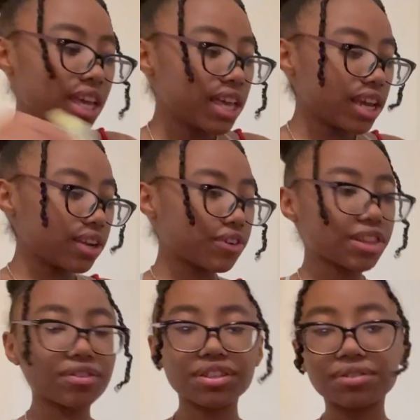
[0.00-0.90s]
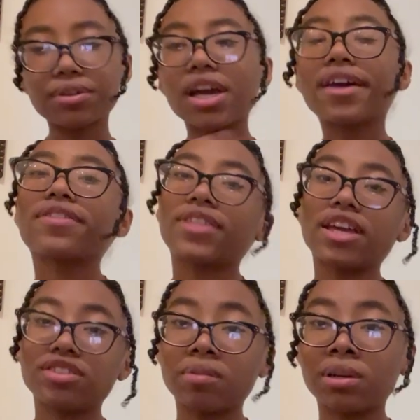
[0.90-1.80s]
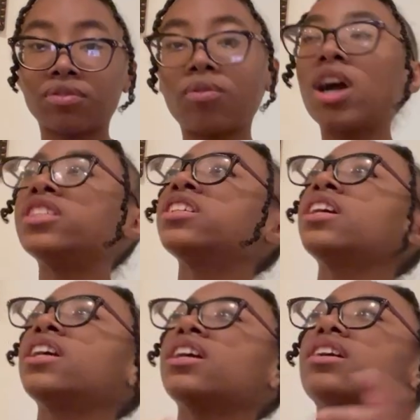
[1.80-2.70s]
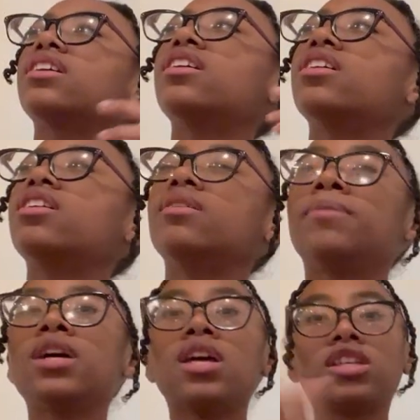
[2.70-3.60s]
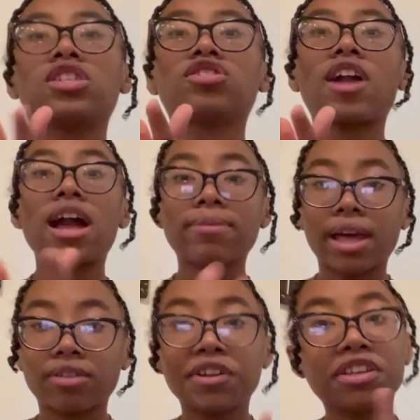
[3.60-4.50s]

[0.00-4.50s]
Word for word: without further ado, thank you so much for watching. Um, subscribe, like, and the